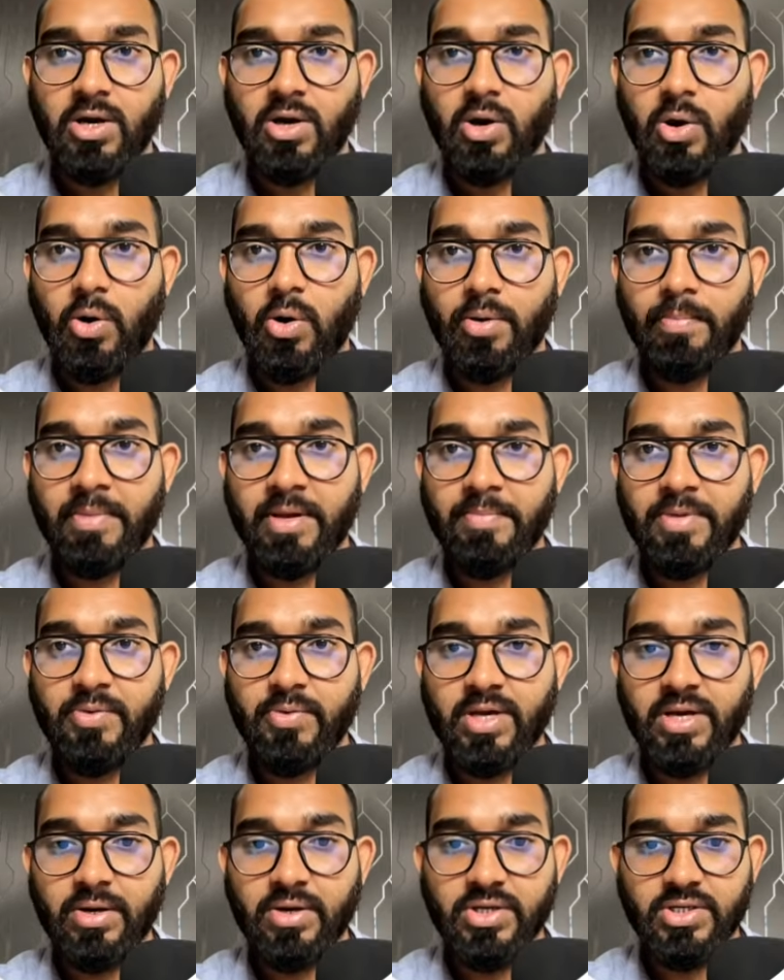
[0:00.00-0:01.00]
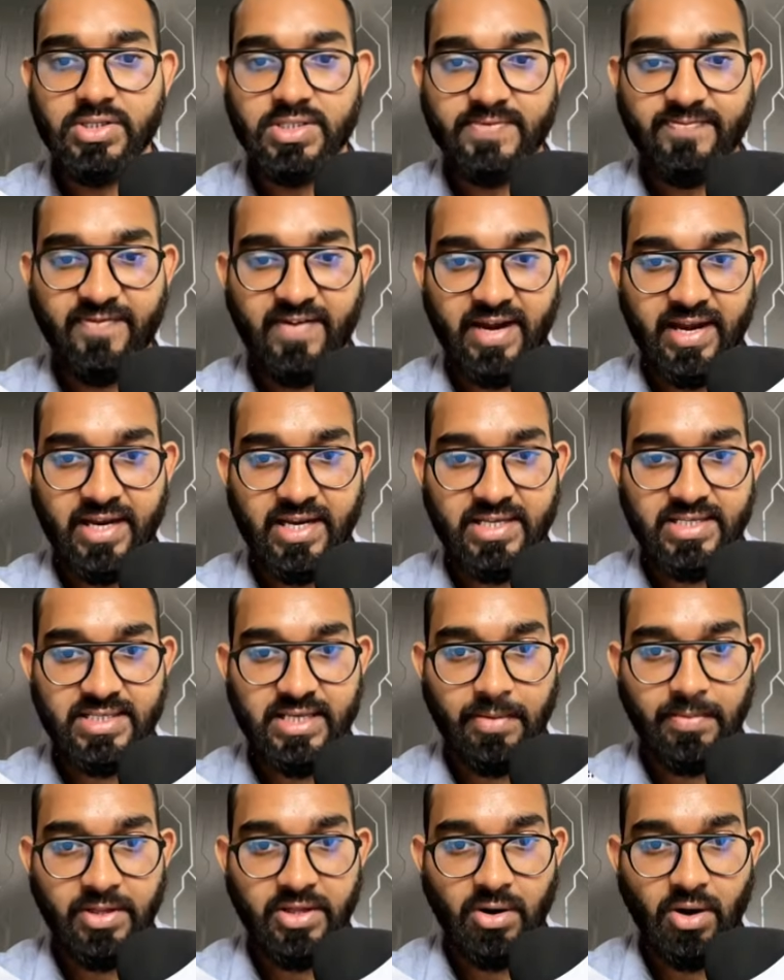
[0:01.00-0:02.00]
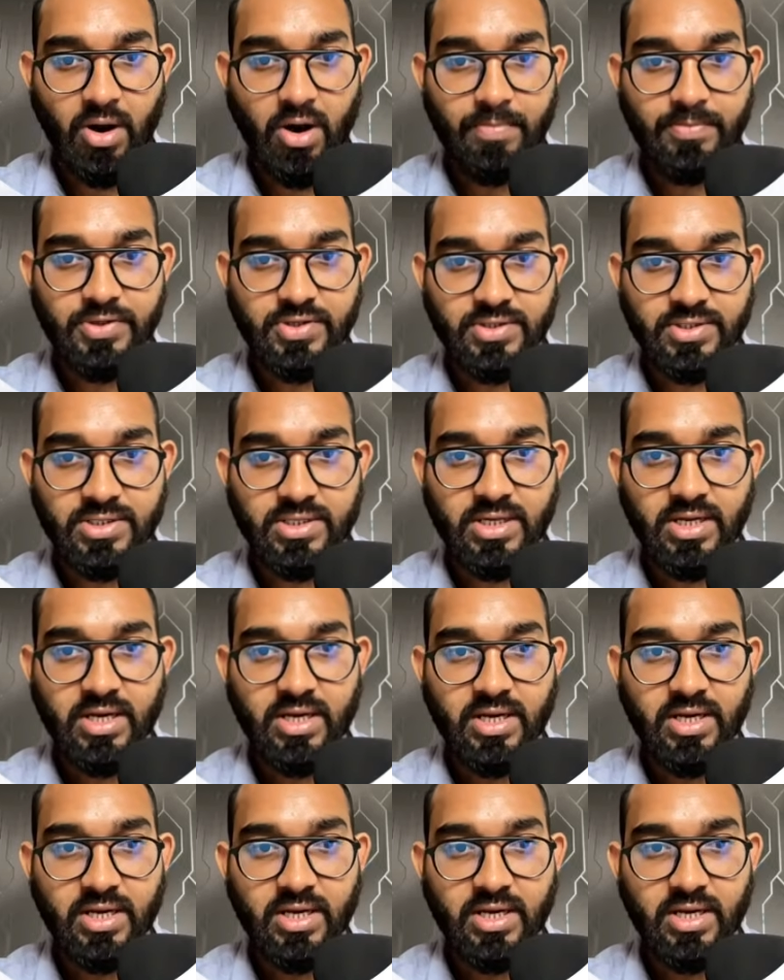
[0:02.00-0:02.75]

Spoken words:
or maybe we are going to find some other options